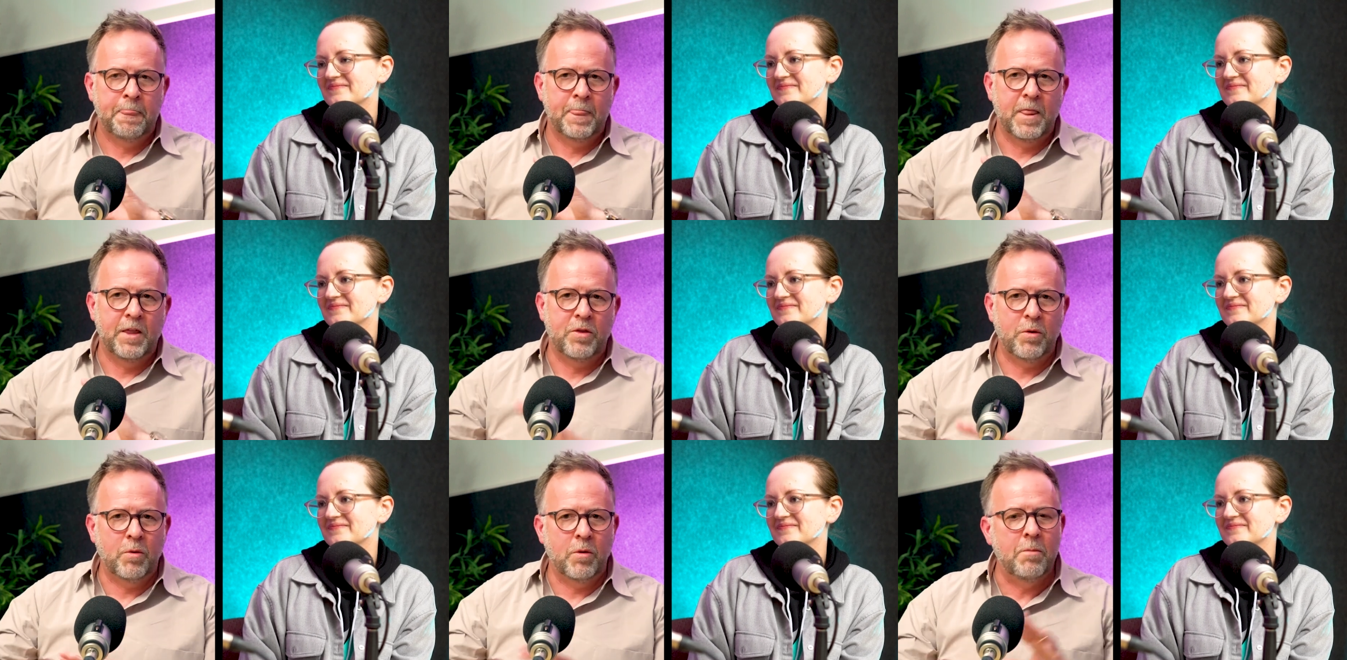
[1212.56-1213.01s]

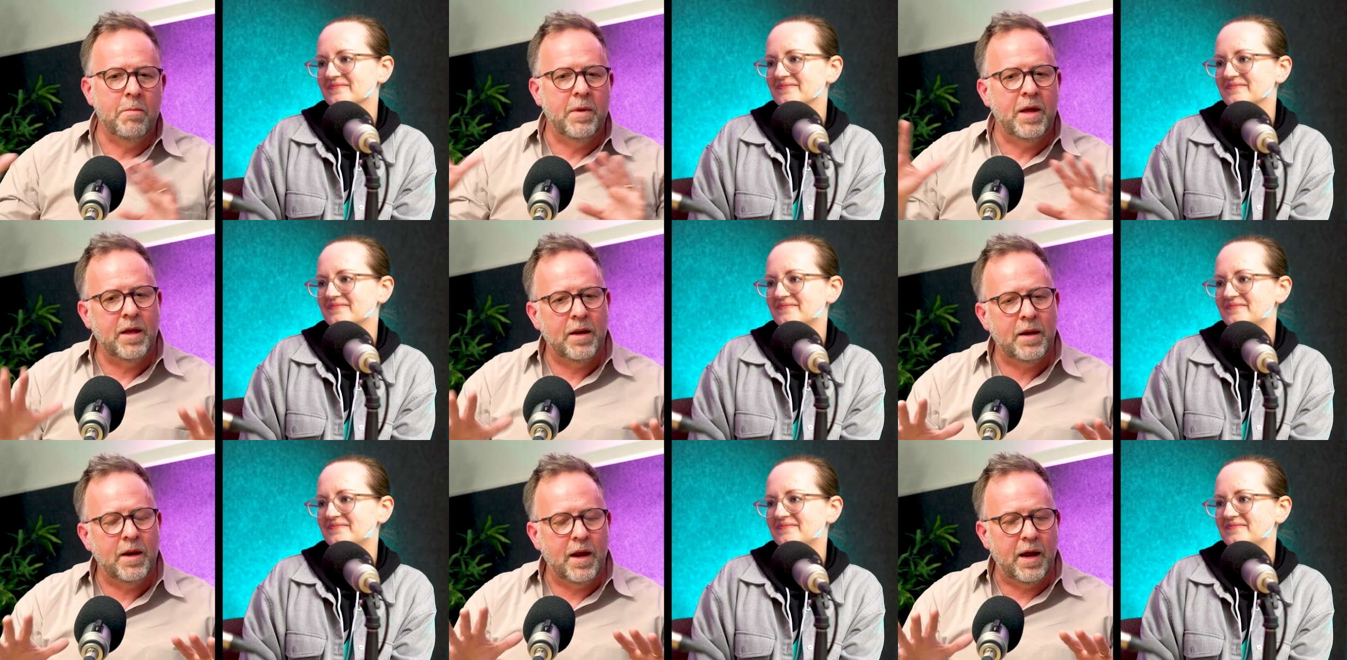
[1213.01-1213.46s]
Speaker 1: that they were
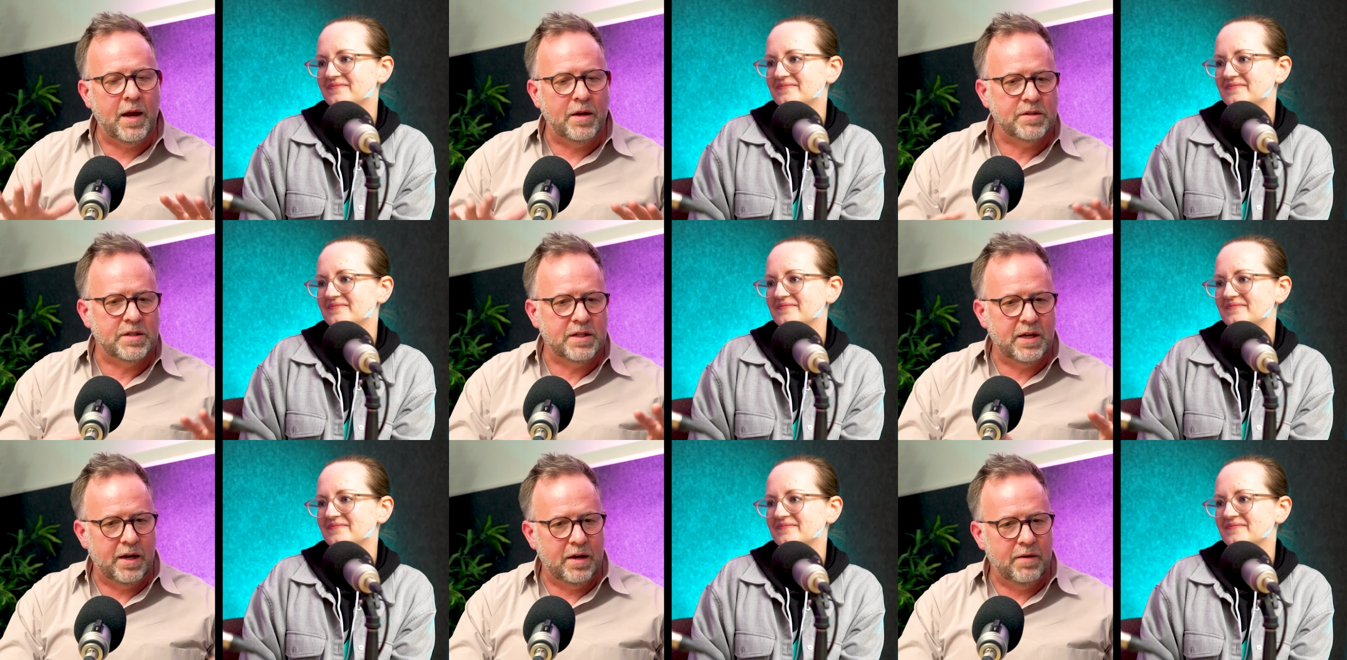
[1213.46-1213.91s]
men
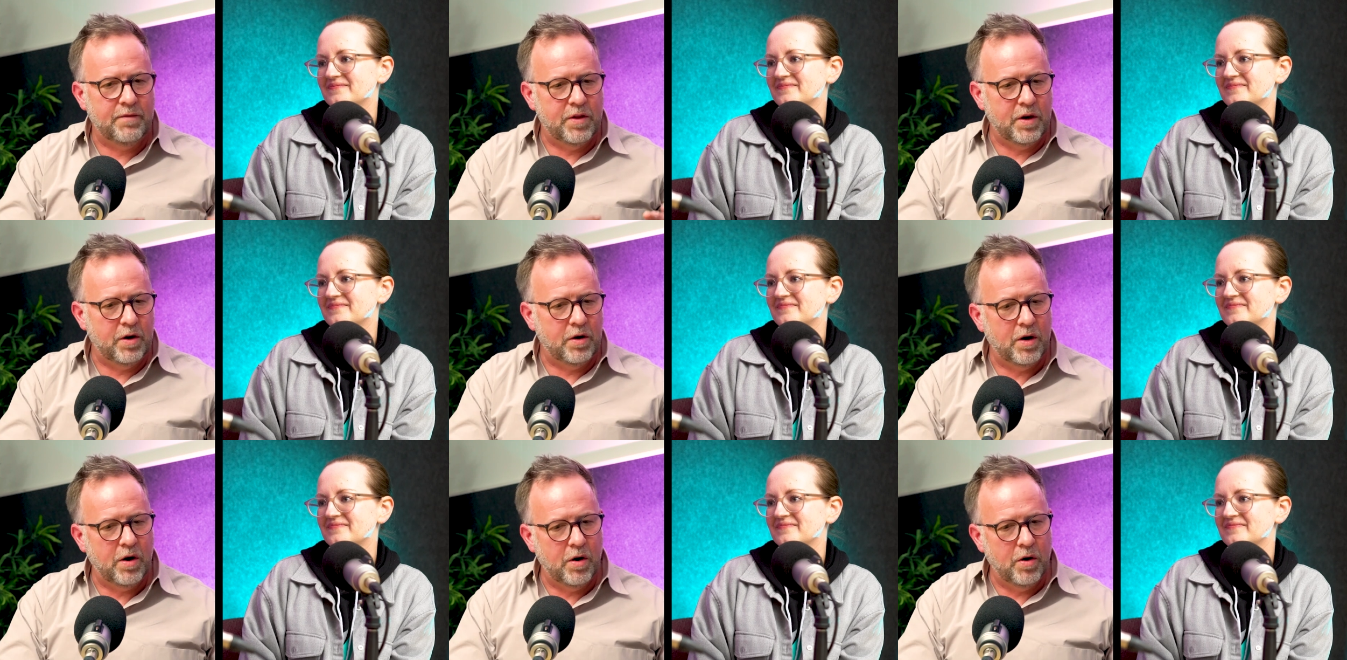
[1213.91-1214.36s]
outside of
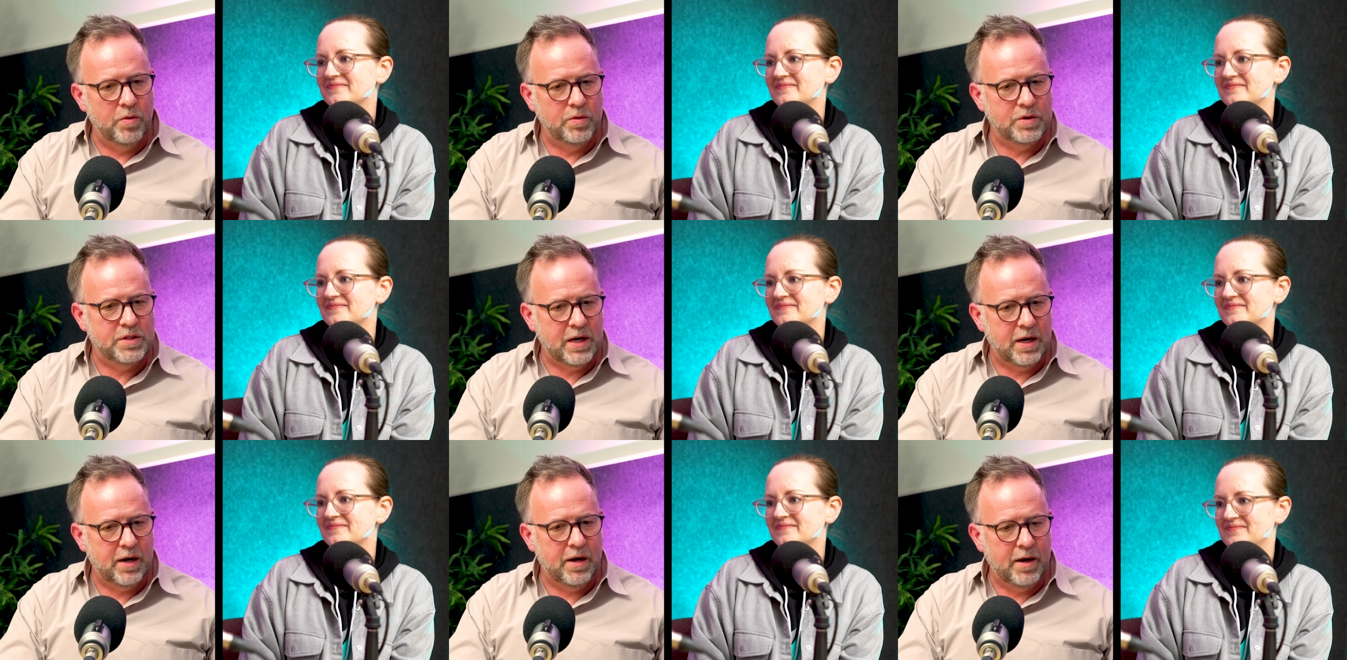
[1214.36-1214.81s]
their own
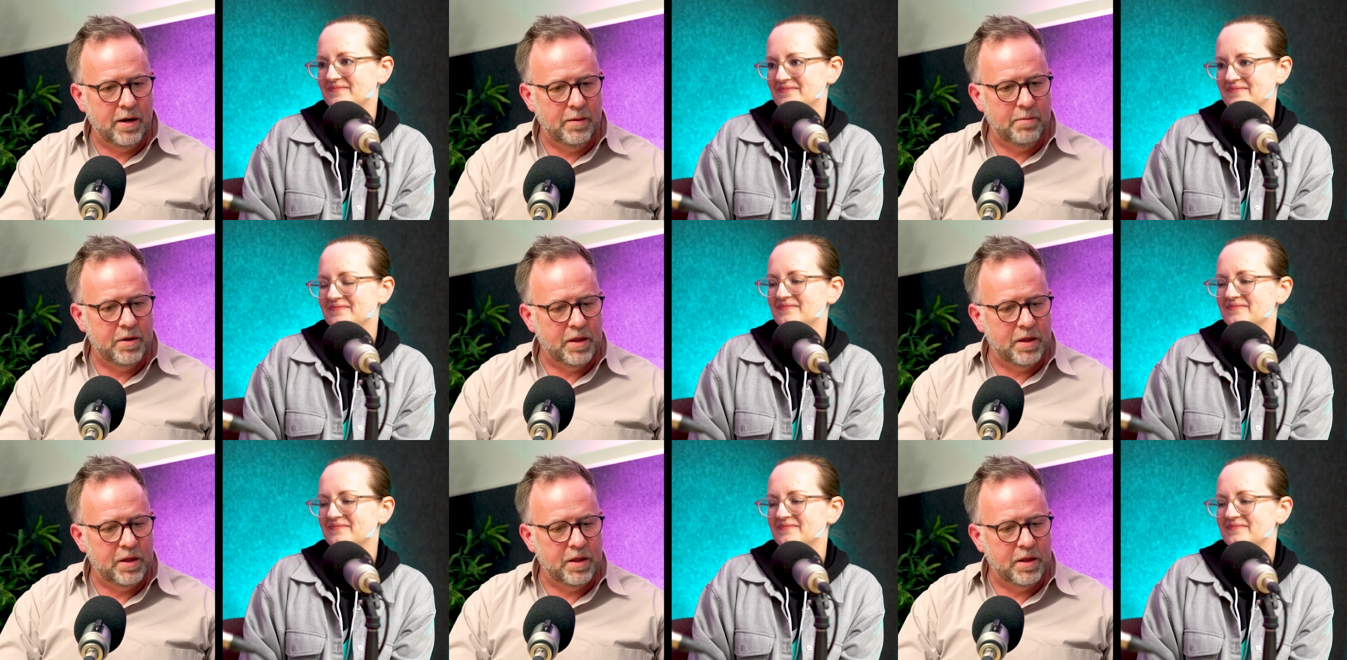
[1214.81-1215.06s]
time,